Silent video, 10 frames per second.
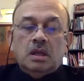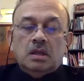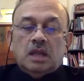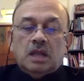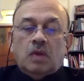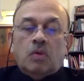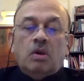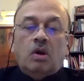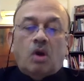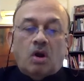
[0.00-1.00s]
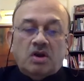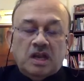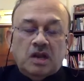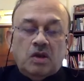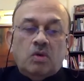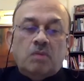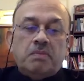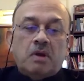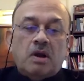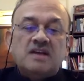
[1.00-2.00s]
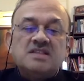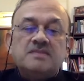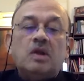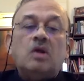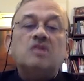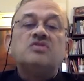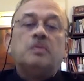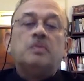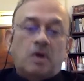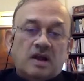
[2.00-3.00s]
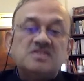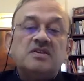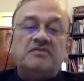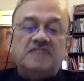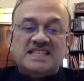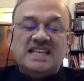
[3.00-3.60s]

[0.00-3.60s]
the long tenure loan products, but also products of this